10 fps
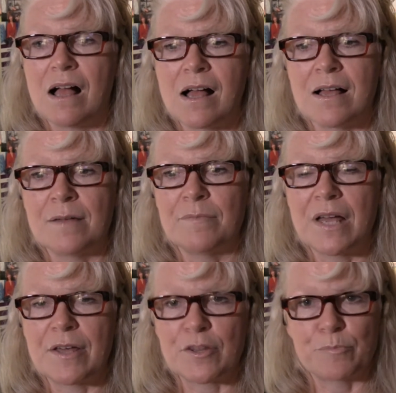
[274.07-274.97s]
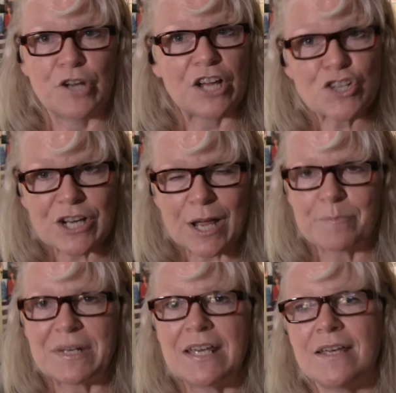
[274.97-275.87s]
other production
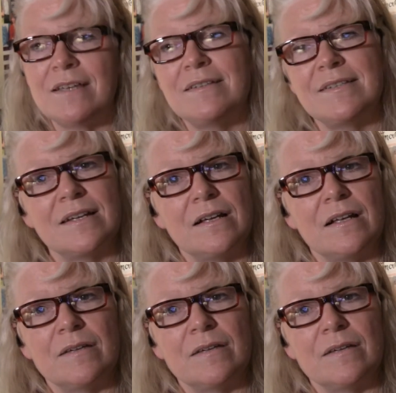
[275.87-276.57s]
companies,